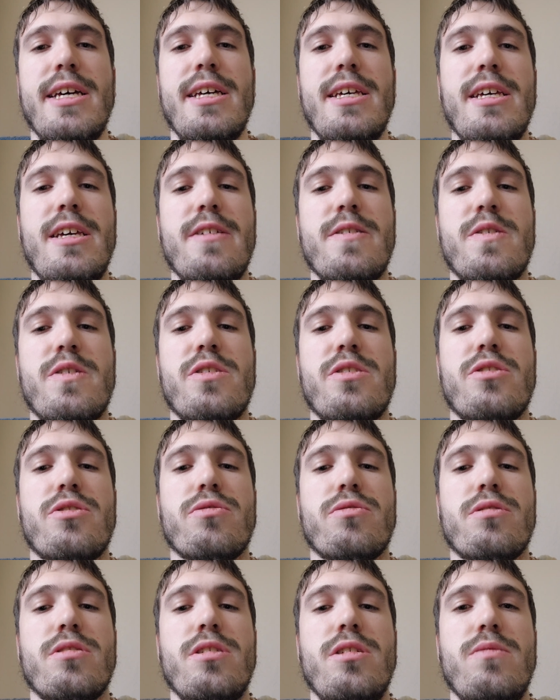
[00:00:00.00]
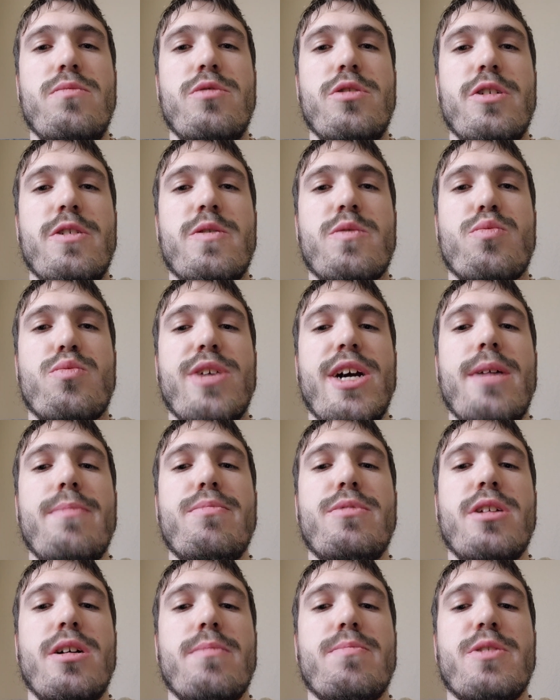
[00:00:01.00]
his story was
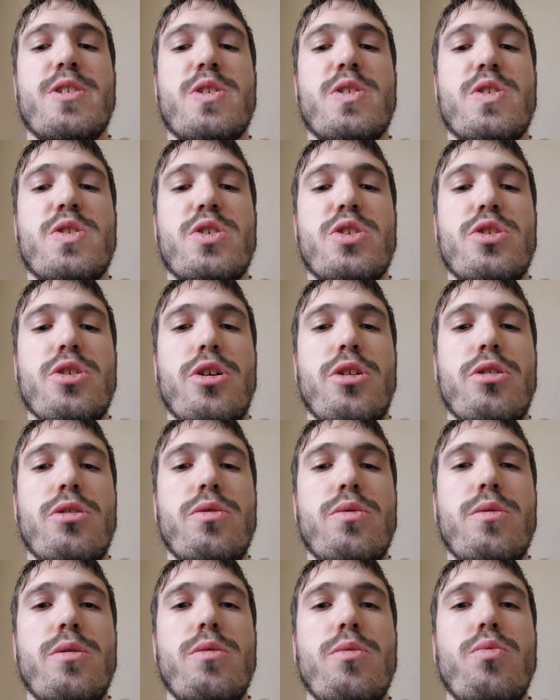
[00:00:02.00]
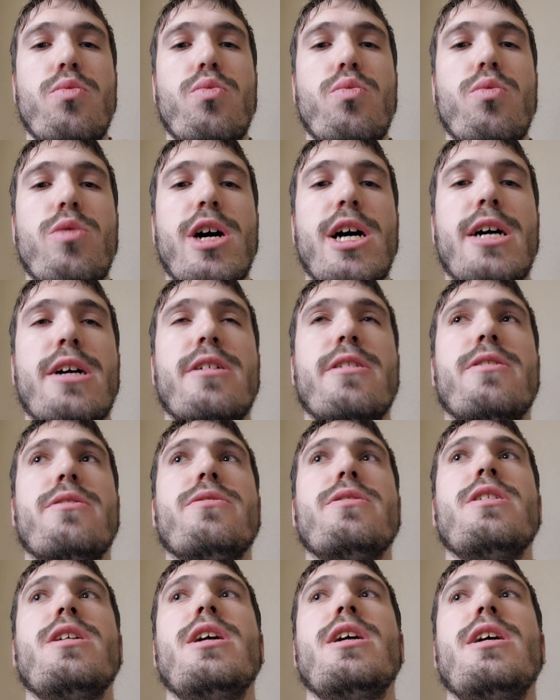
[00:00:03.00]
wrapped up so
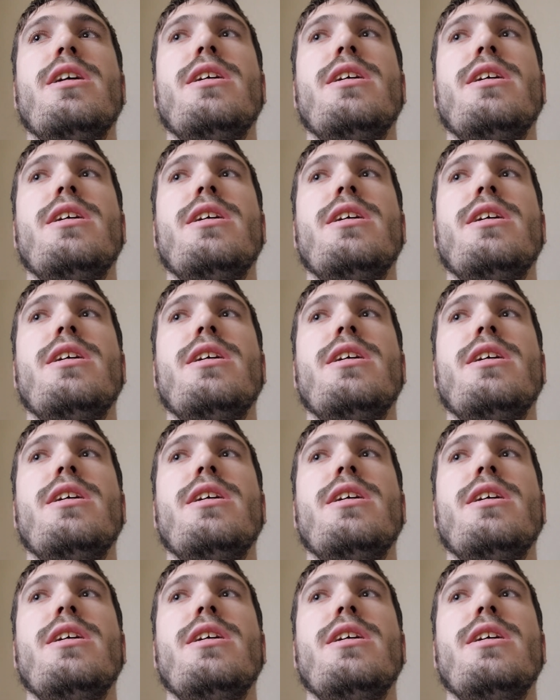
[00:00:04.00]
well